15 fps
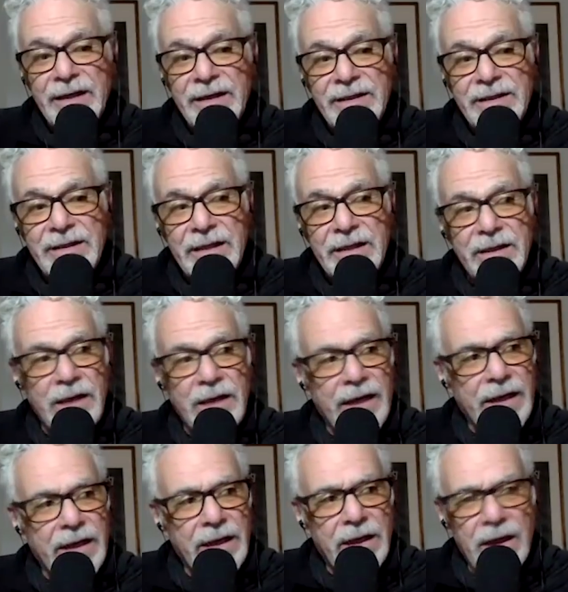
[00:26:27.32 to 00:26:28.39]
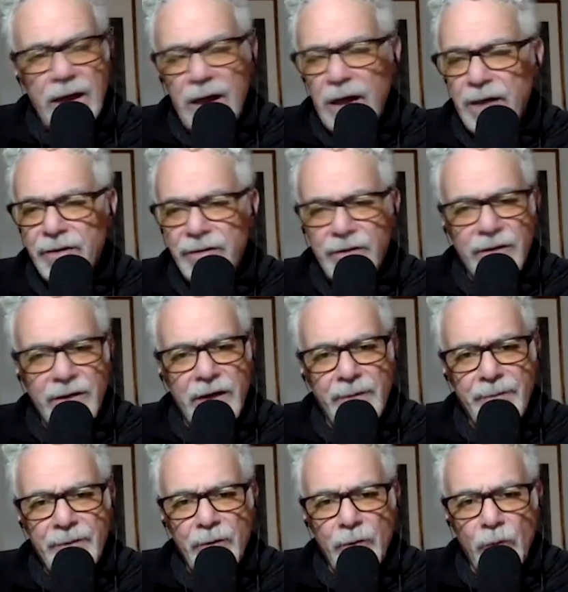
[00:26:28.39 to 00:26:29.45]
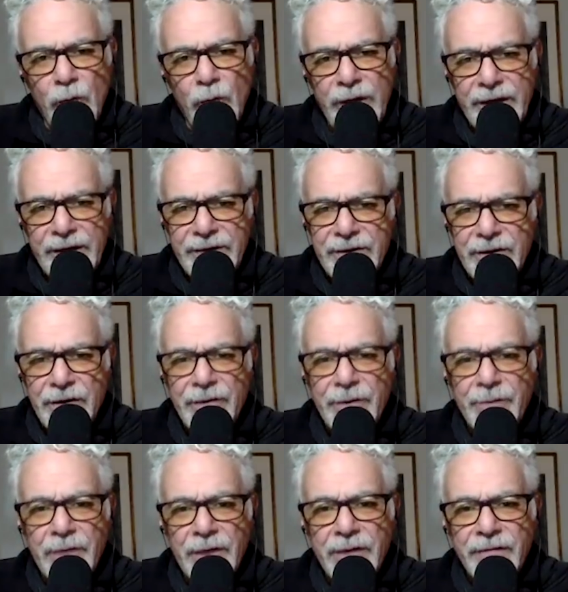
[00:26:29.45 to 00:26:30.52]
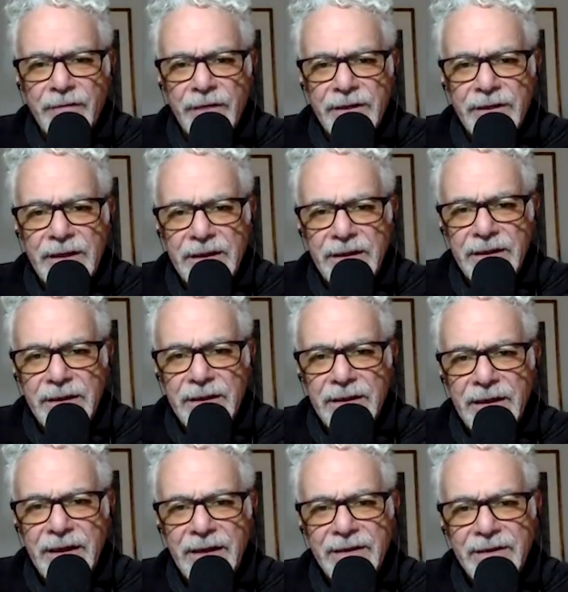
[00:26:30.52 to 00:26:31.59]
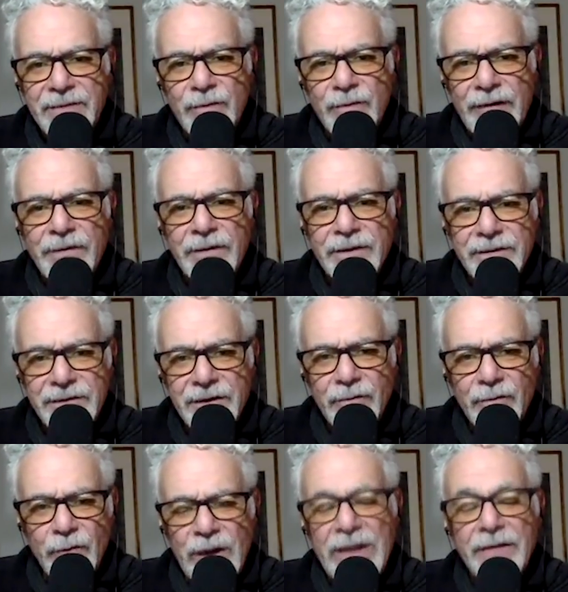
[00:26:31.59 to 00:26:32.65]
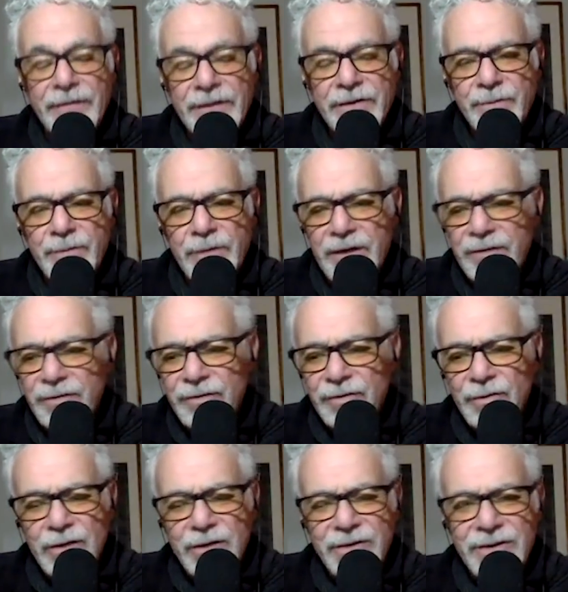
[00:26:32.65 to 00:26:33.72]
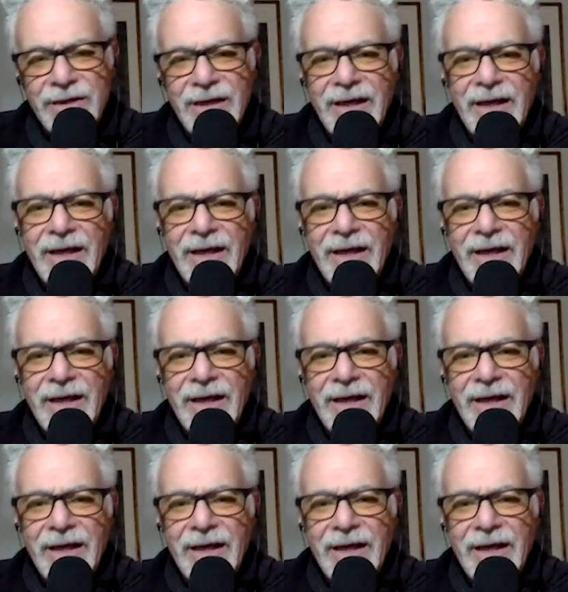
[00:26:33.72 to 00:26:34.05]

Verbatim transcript: he did like I don't know a couple of weeks on the Bhagavad Gita and its relevant, relevance, rather, to us.